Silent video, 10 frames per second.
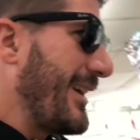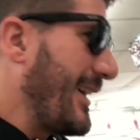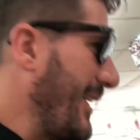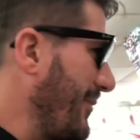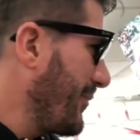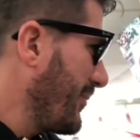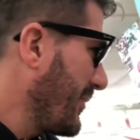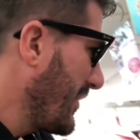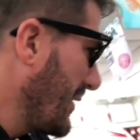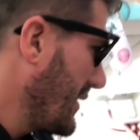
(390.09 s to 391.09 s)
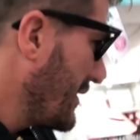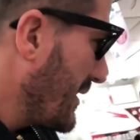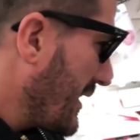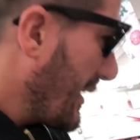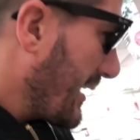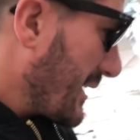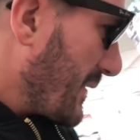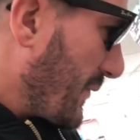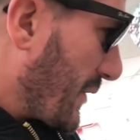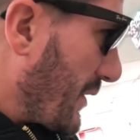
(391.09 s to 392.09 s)
I guess
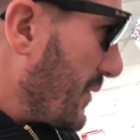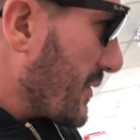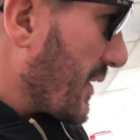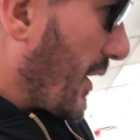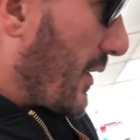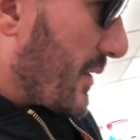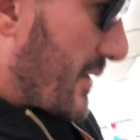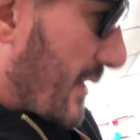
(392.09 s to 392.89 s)
if you're gonna use it all the